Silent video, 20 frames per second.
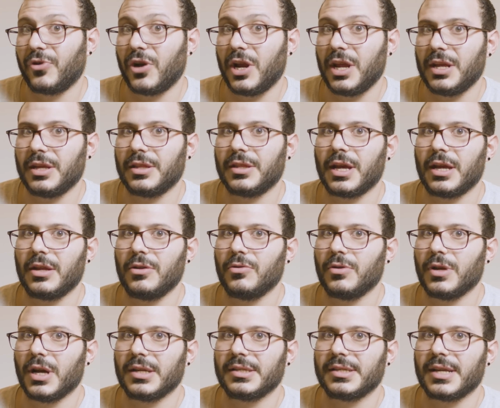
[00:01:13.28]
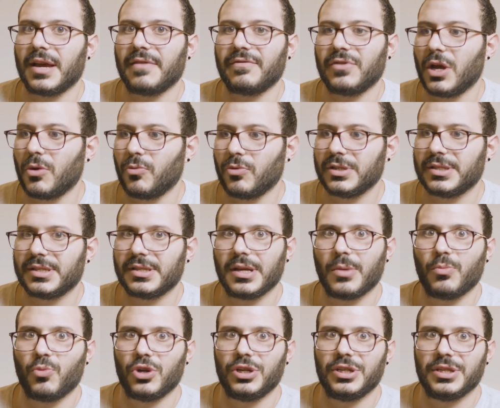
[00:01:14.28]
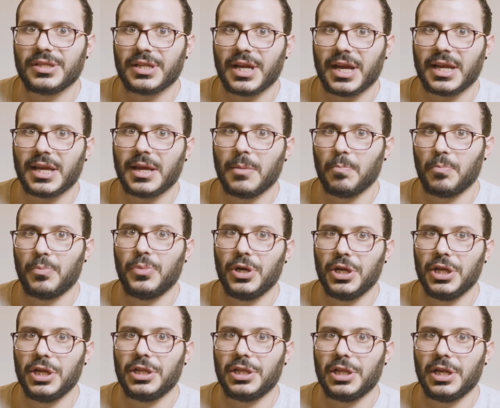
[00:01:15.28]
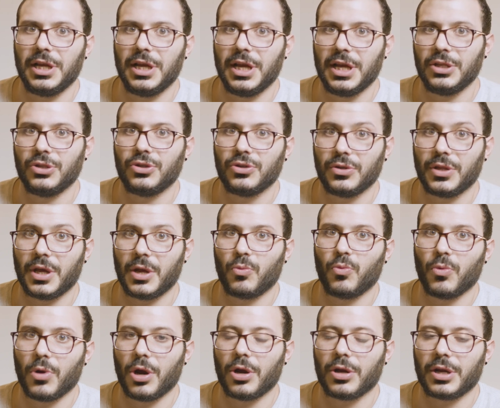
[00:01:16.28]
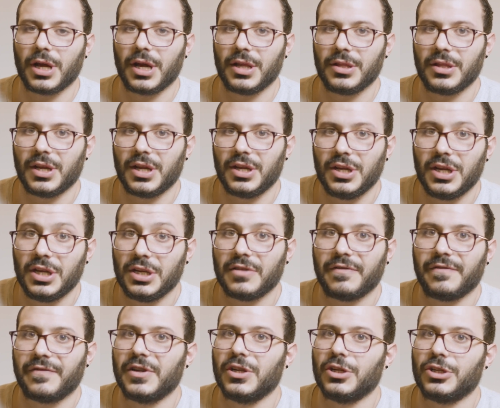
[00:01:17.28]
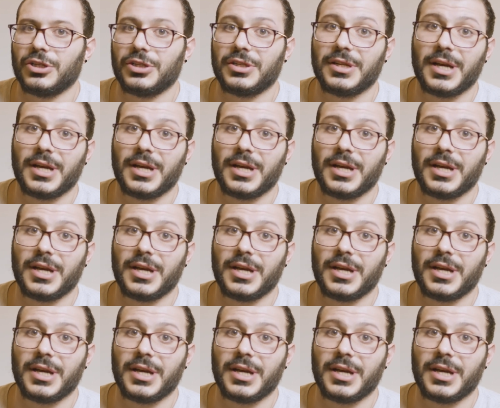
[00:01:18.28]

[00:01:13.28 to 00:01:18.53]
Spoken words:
break that you guys have. Not when someone is like completely into their work and they need to finish a